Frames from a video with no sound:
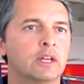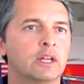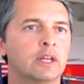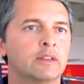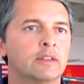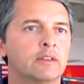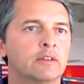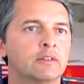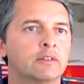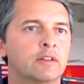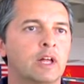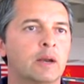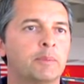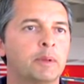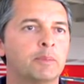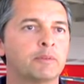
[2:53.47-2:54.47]
and there's a
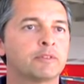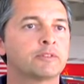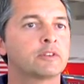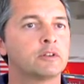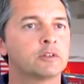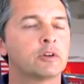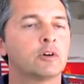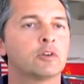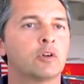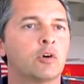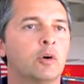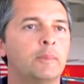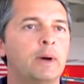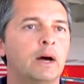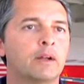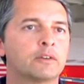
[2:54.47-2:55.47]
lot of people still don't know
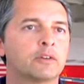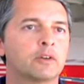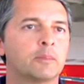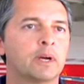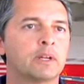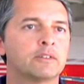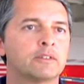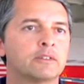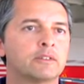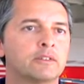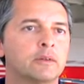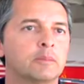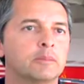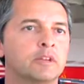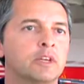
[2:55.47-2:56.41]
about turbine systems.